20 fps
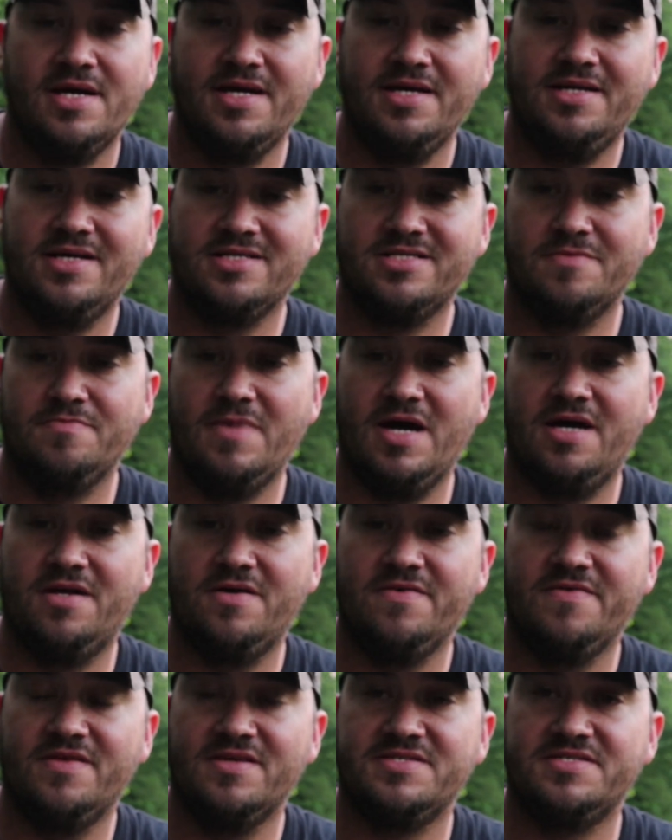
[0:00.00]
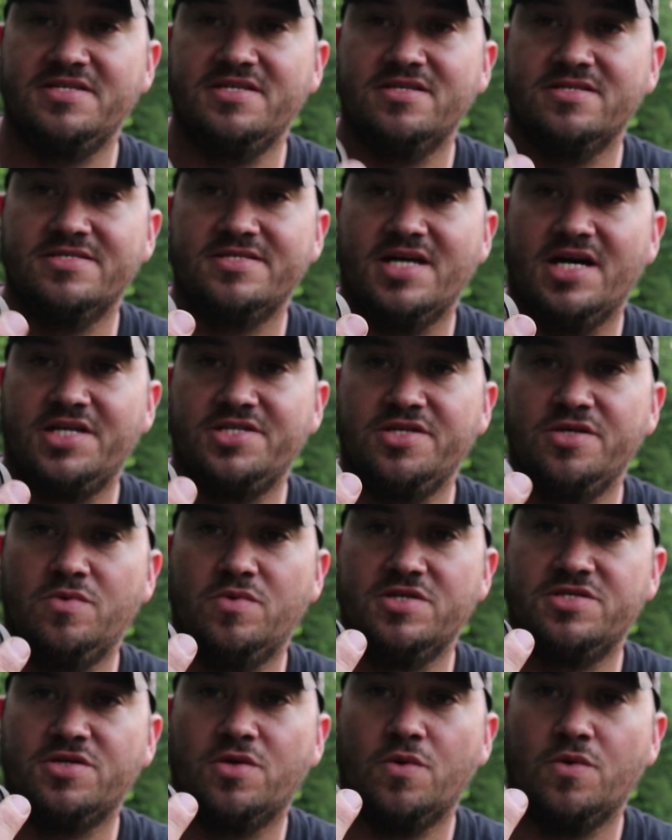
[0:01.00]
It doesn't matter. The seal is actually
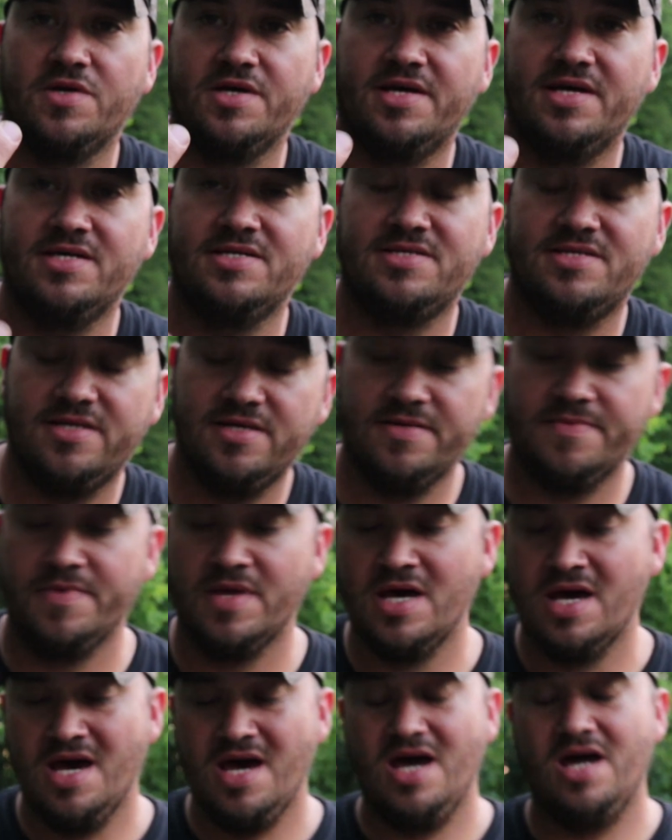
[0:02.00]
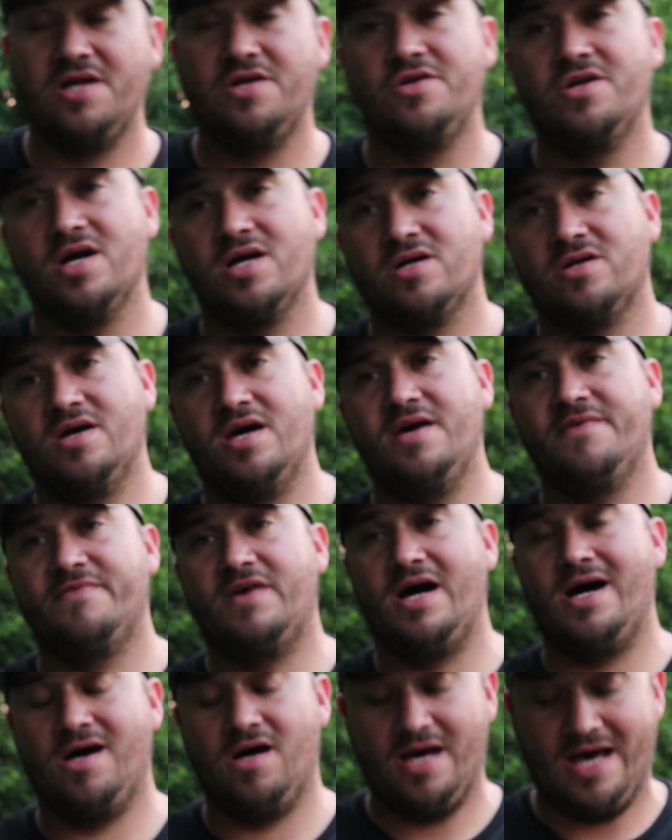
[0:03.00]
what's going against it, and you're not going to have a
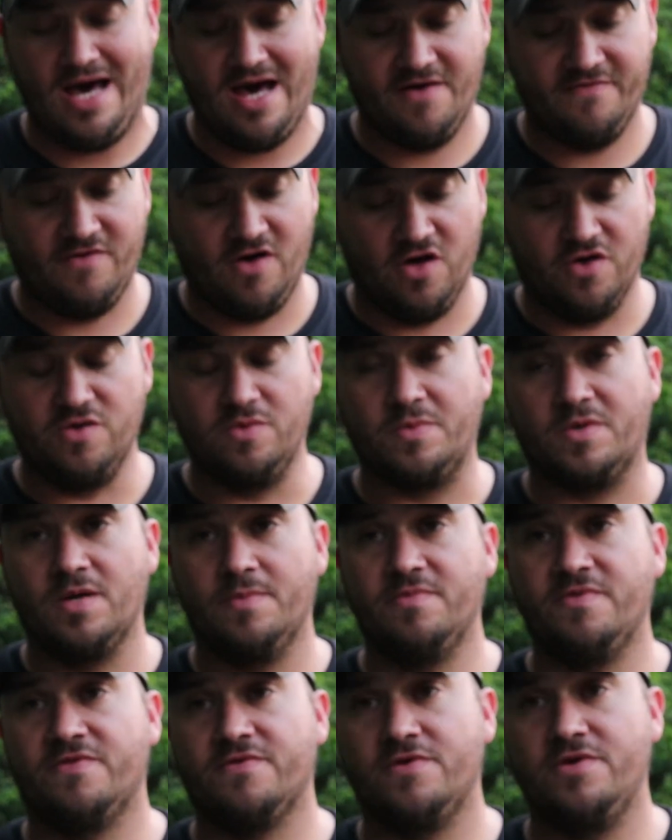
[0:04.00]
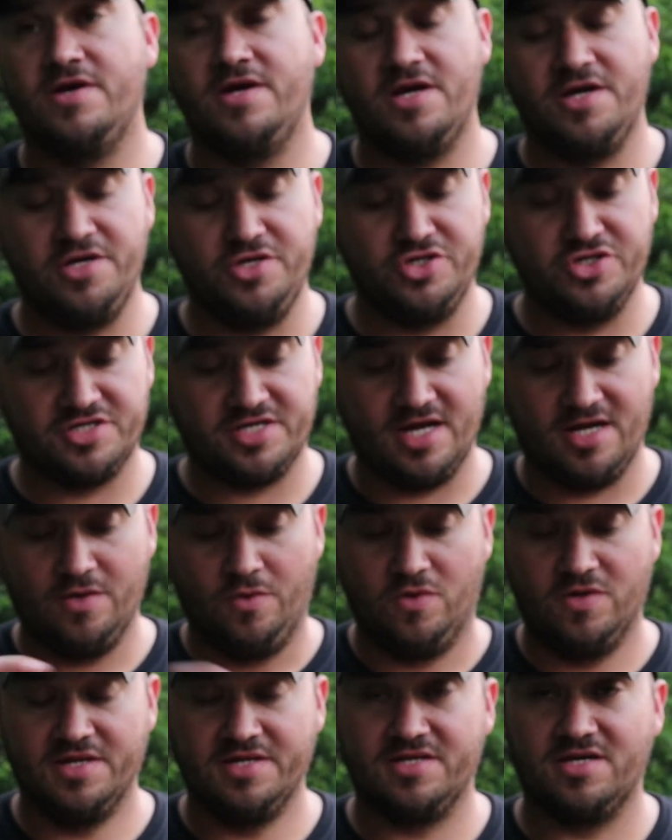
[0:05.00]
high volume coming through here. You just kind
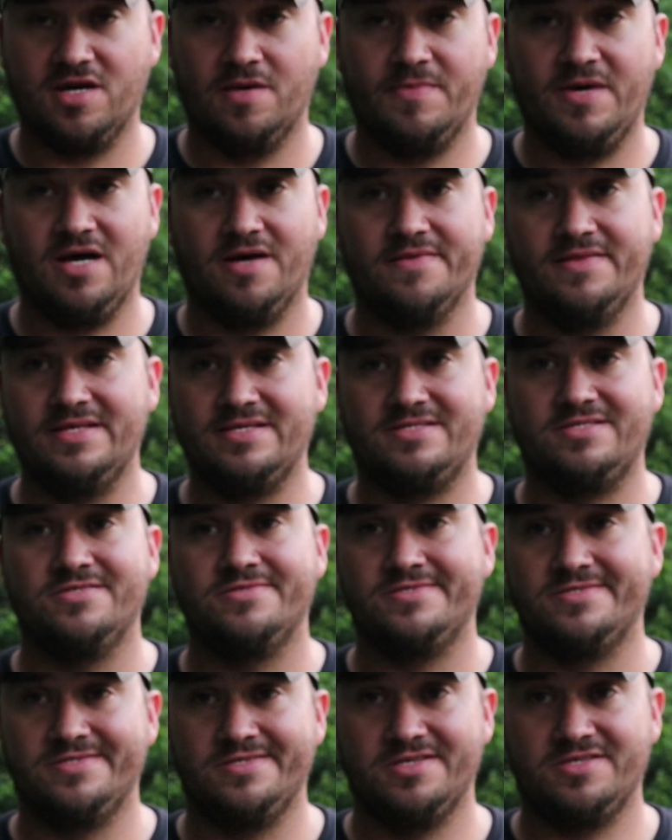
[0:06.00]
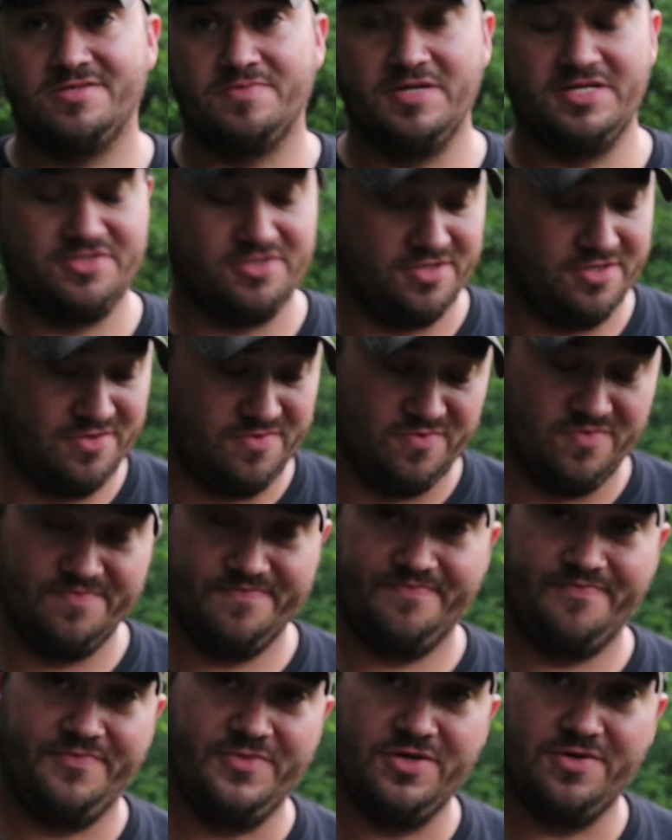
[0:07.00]
of want it to come out, and it's just a dispenser.
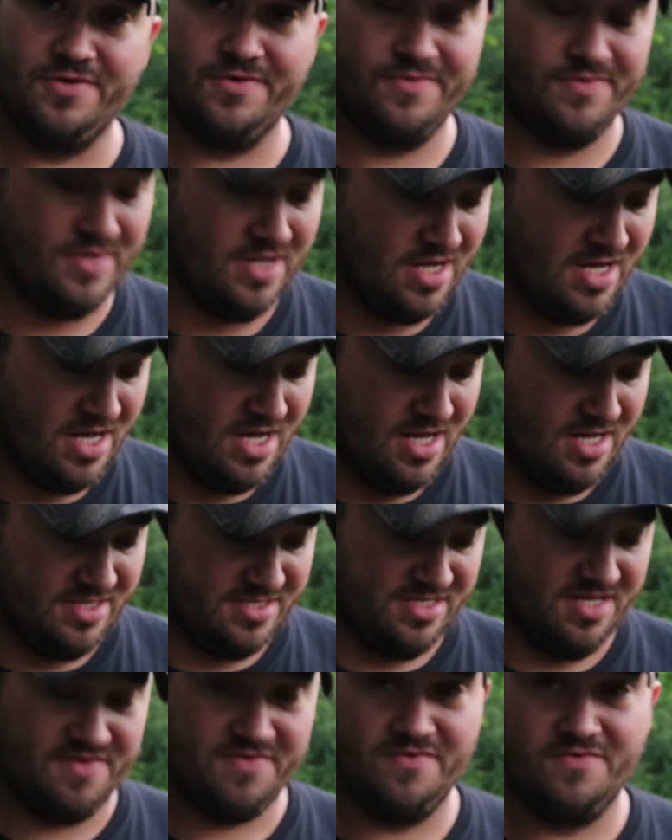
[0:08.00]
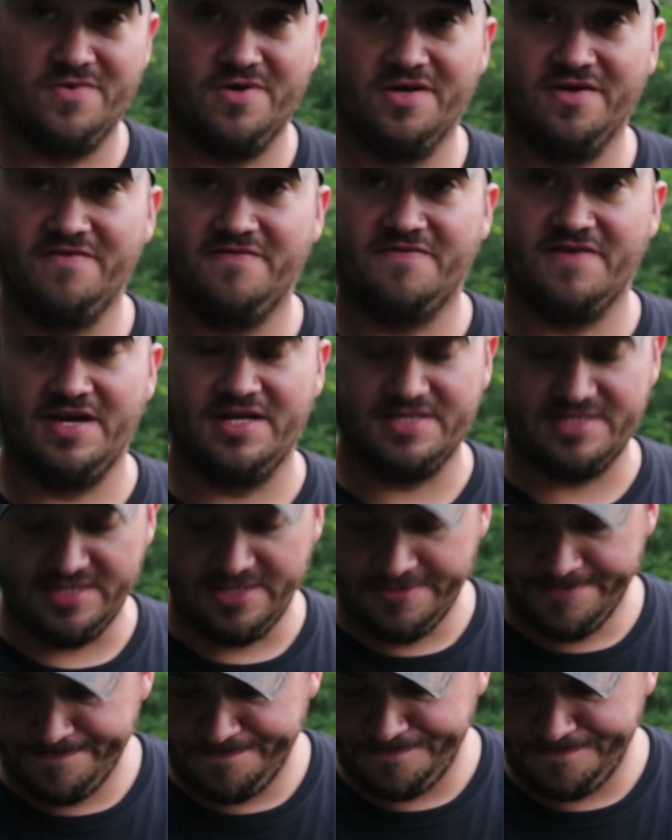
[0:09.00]
You know, it's nothing really fancy.